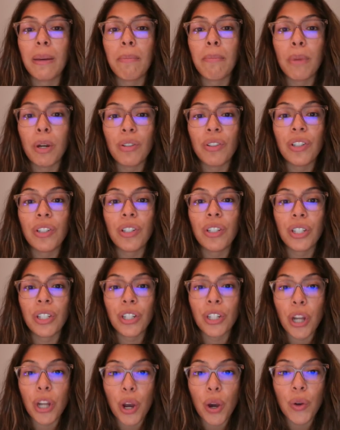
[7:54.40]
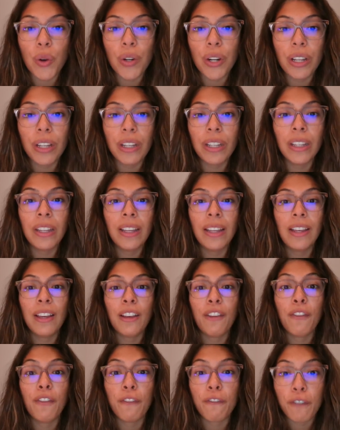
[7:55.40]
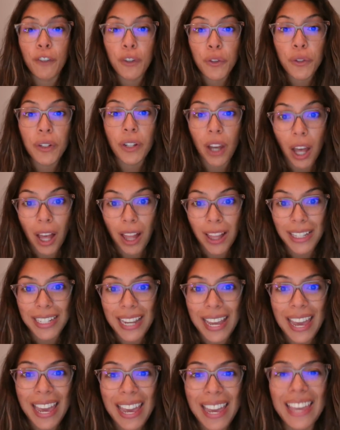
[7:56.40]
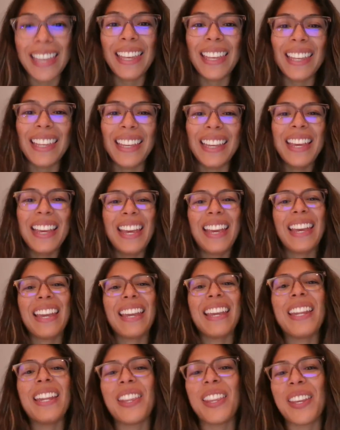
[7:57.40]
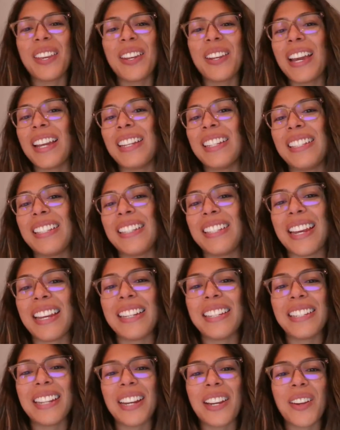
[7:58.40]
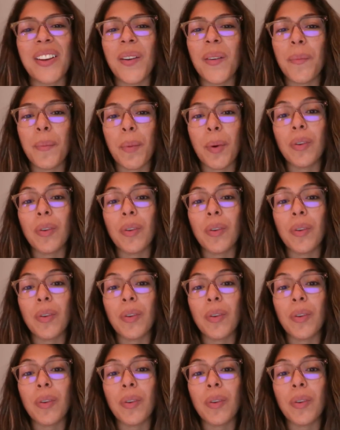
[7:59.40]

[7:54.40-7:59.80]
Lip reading: most known food holiday in the United States. I know